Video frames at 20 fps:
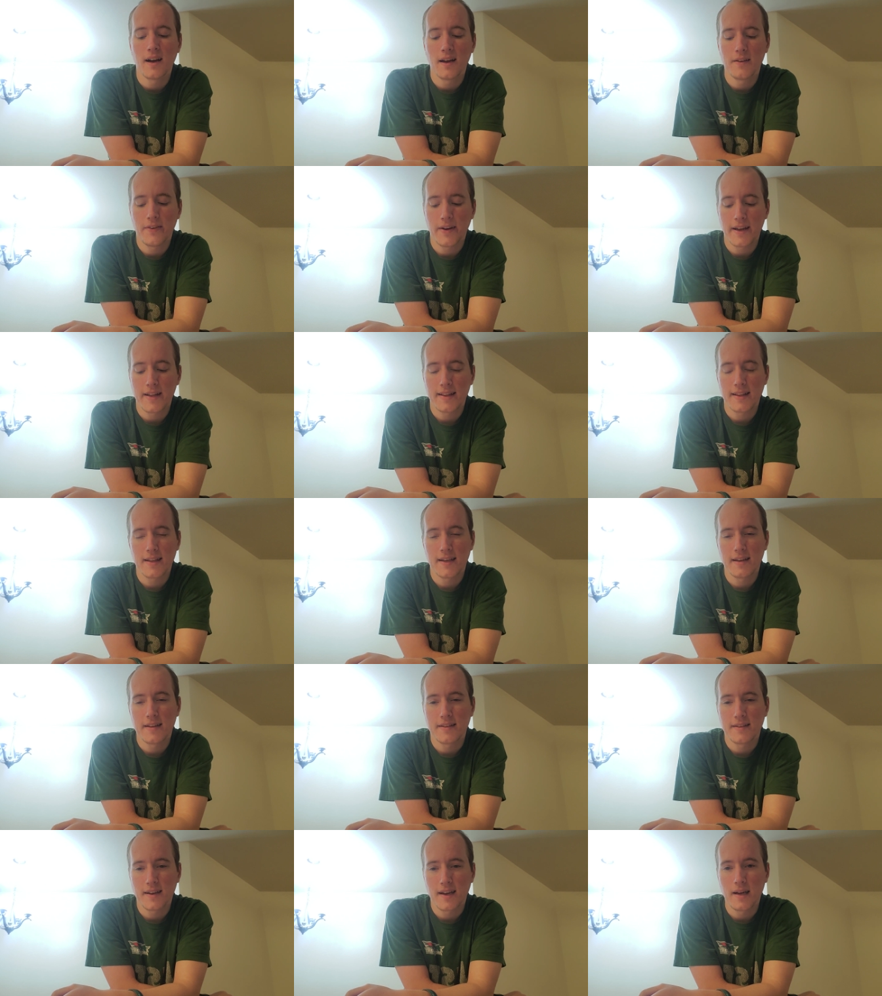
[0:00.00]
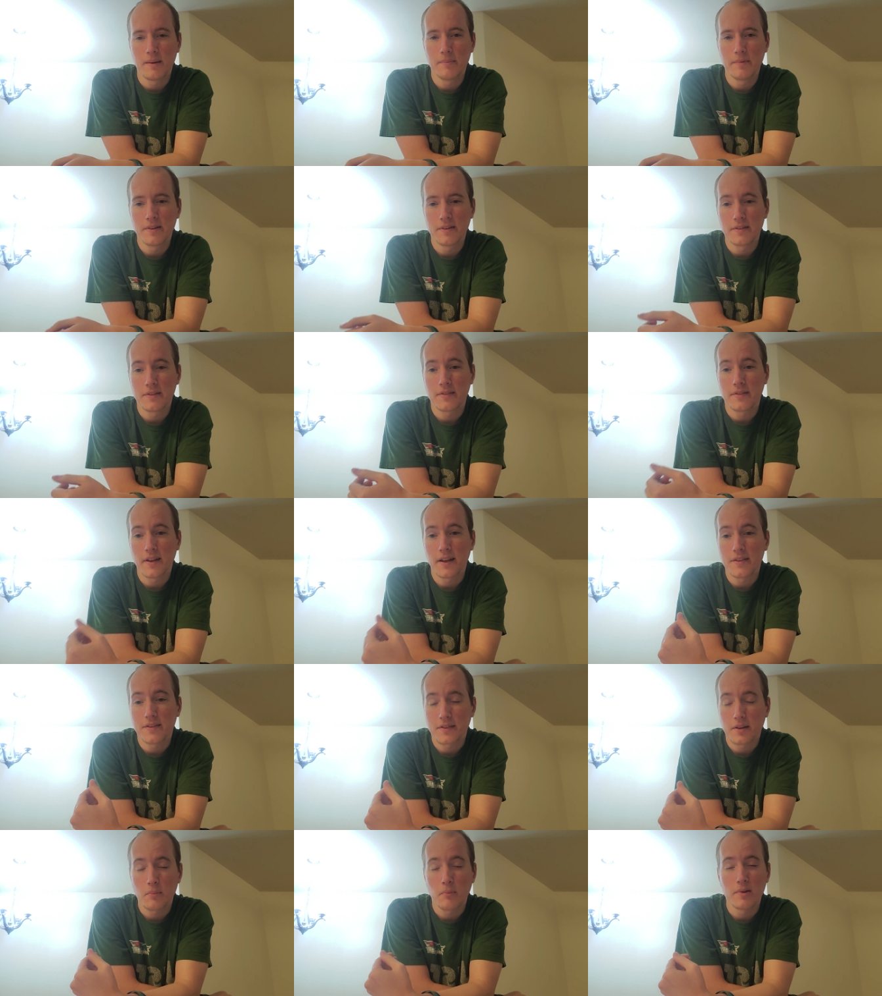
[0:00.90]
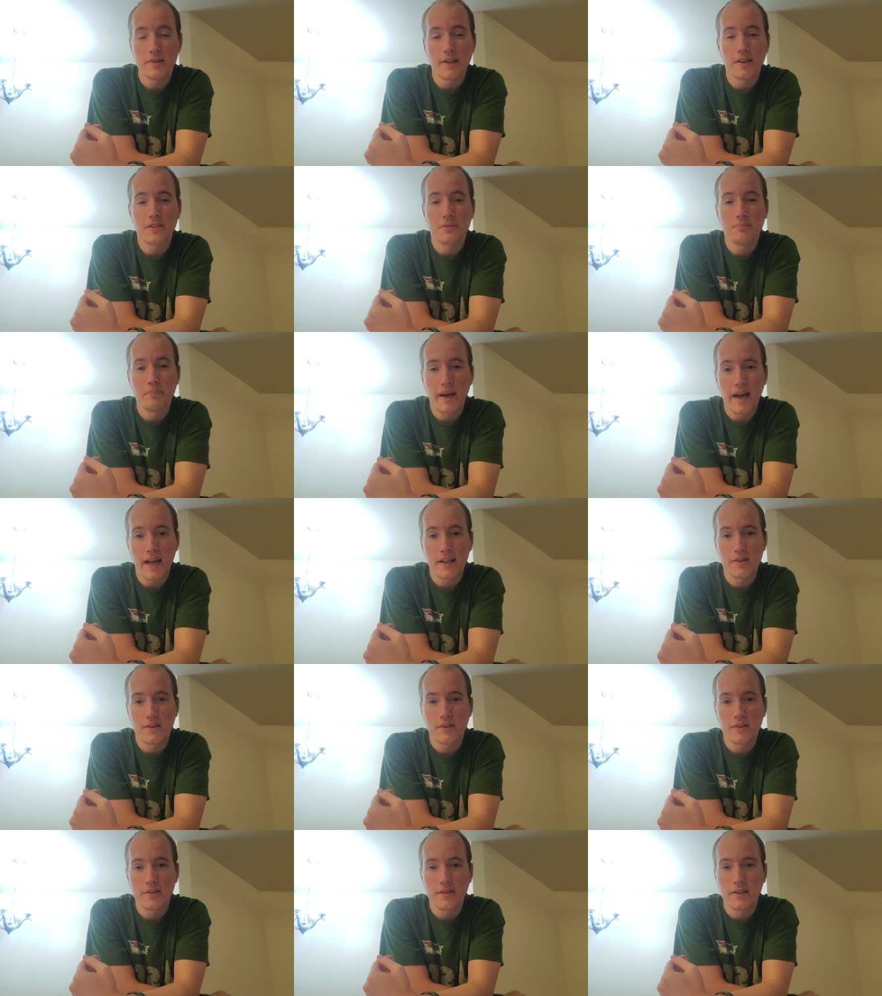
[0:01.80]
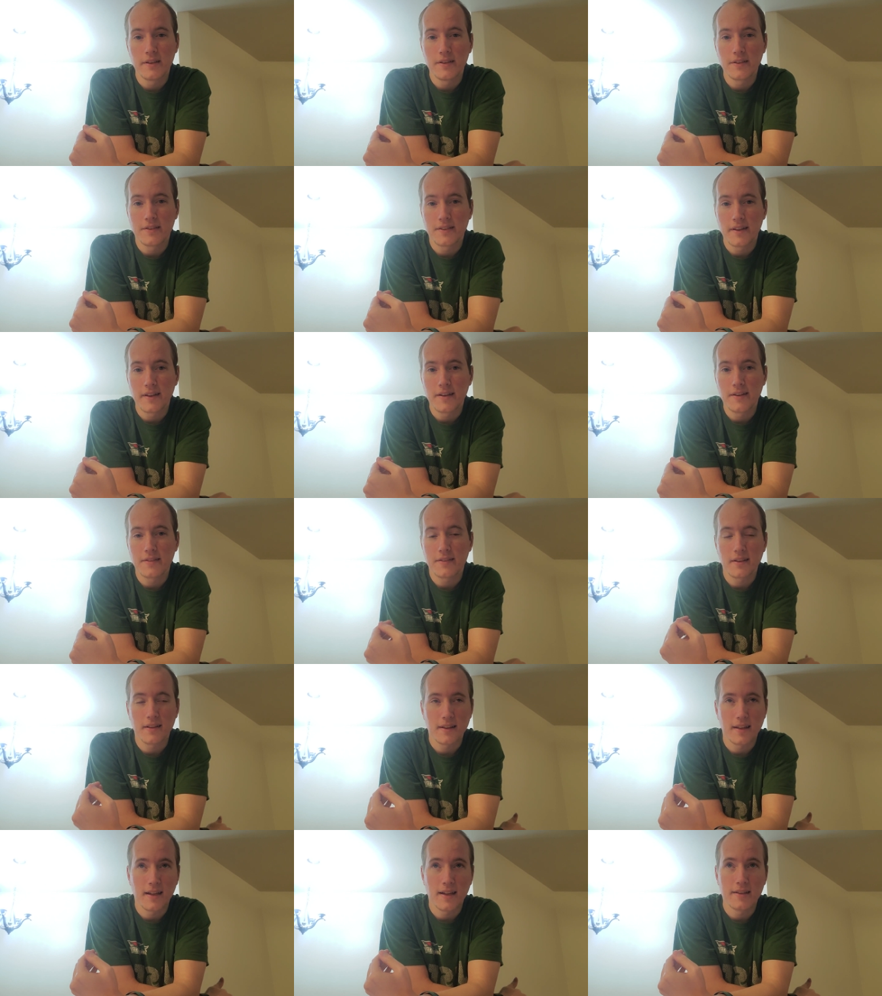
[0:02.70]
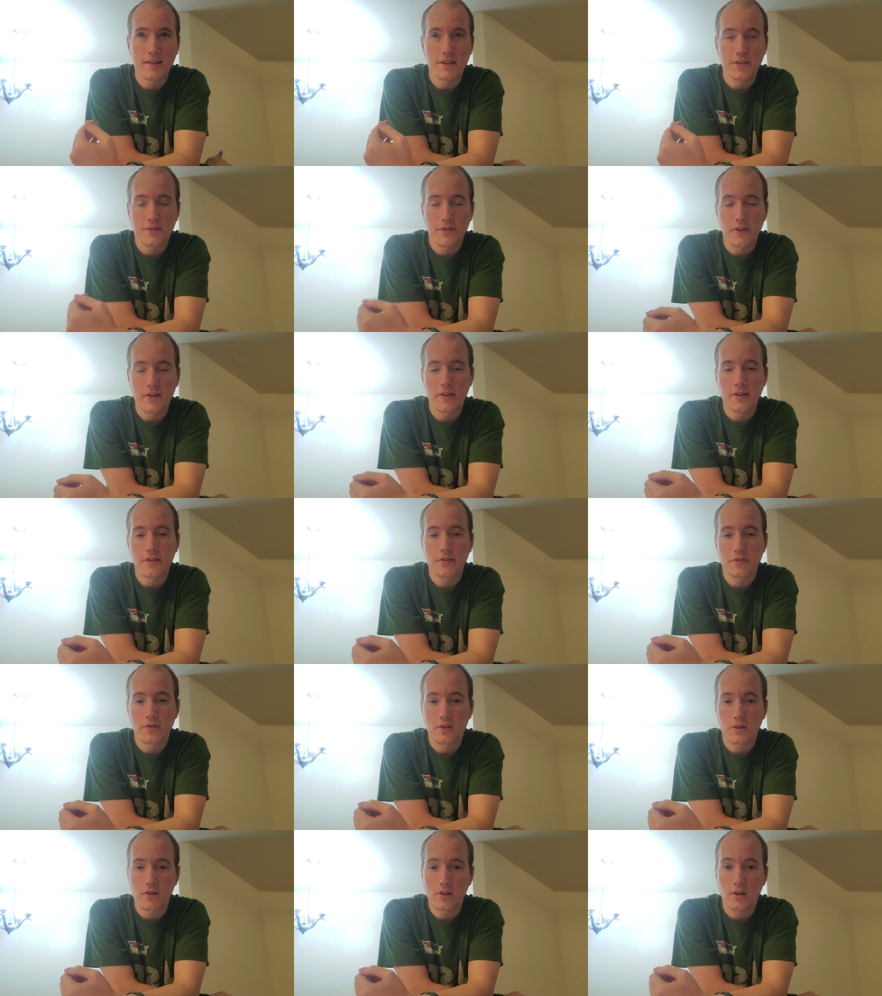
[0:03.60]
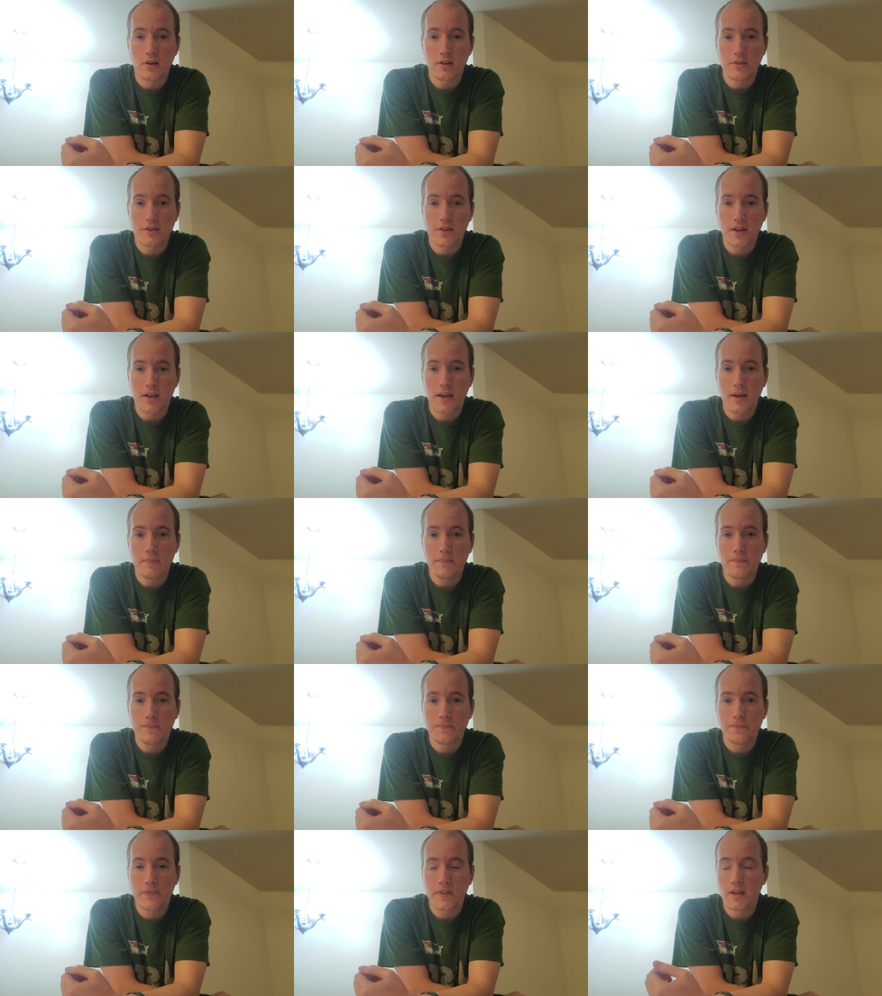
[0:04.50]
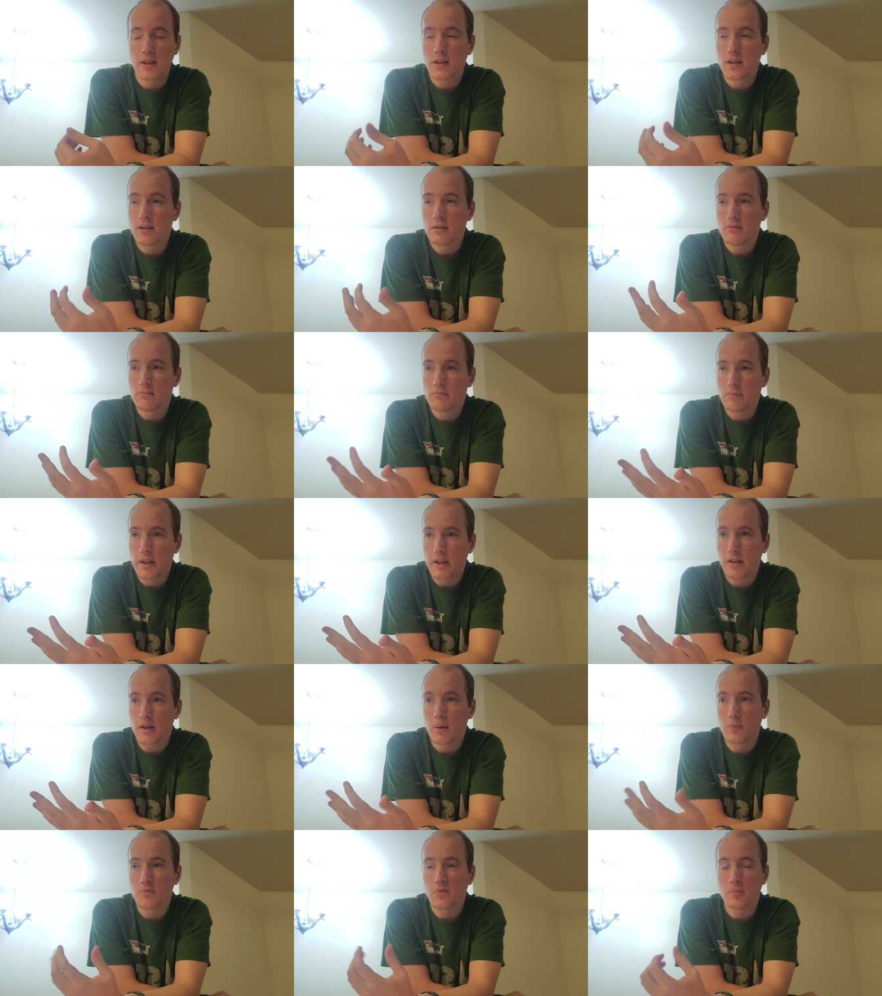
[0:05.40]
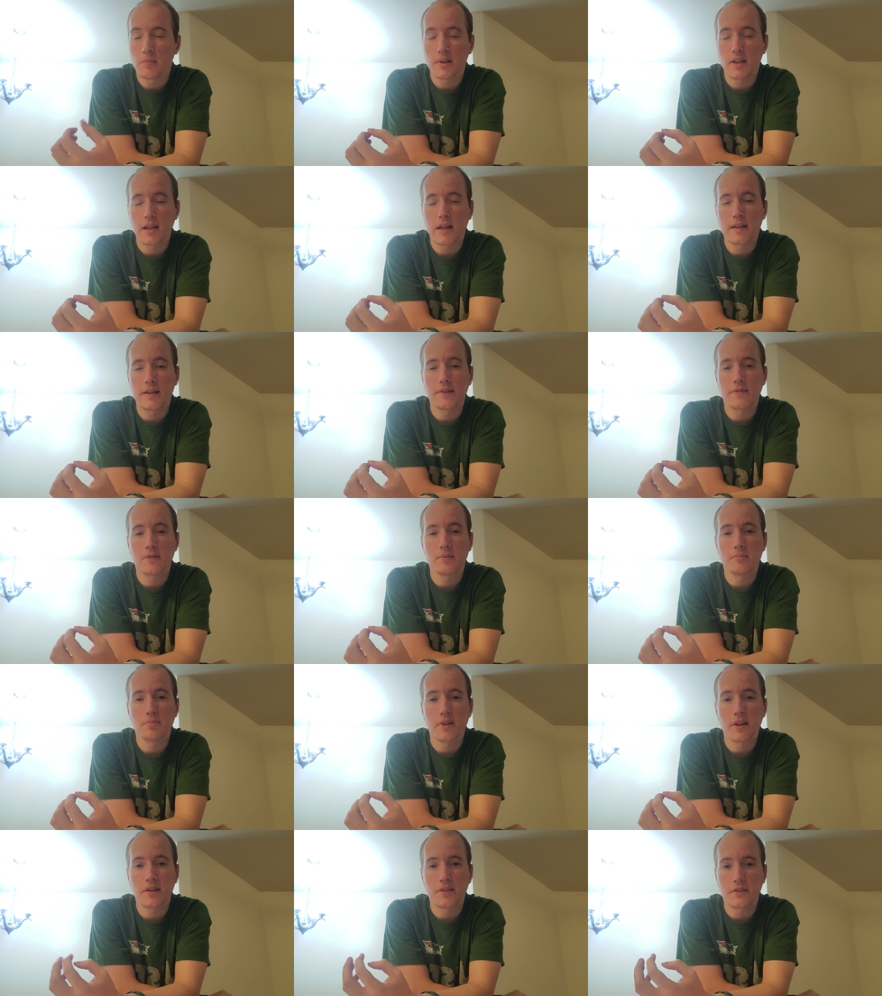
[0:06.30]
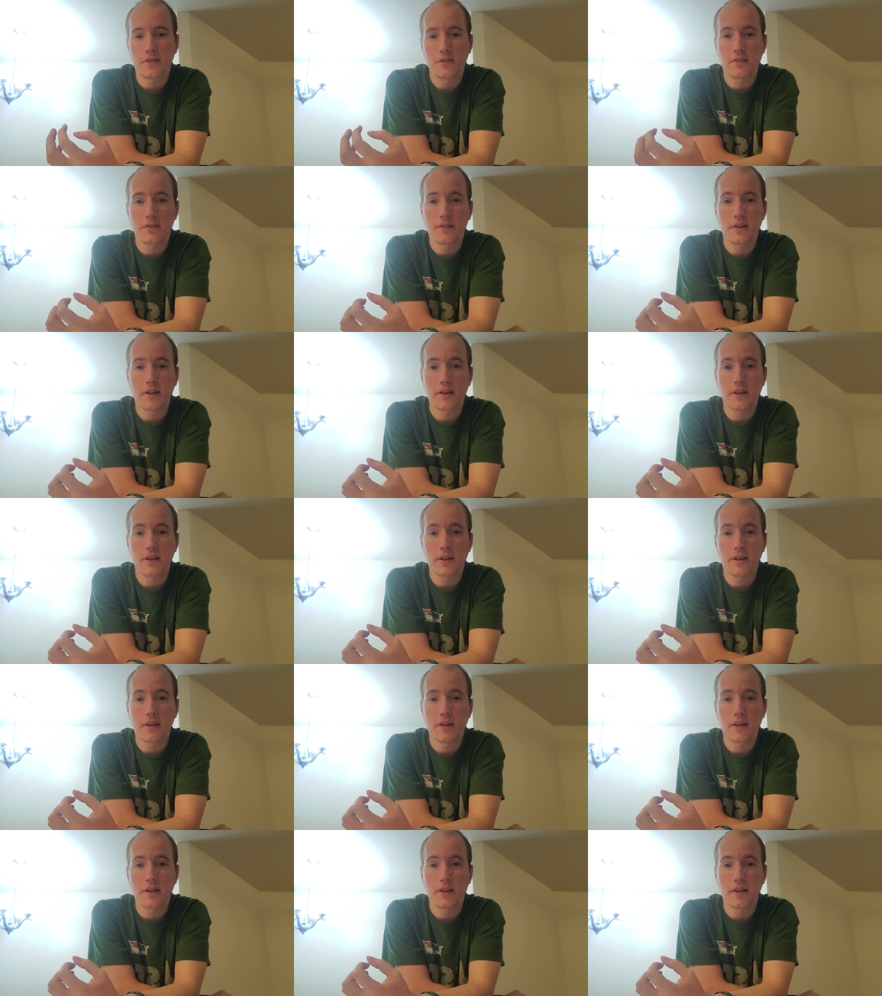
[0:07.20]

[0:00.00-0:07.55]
I've had a lot of time, and as someone that's battled these things and a lot of these feelings for a long time, they come from a lot of different places.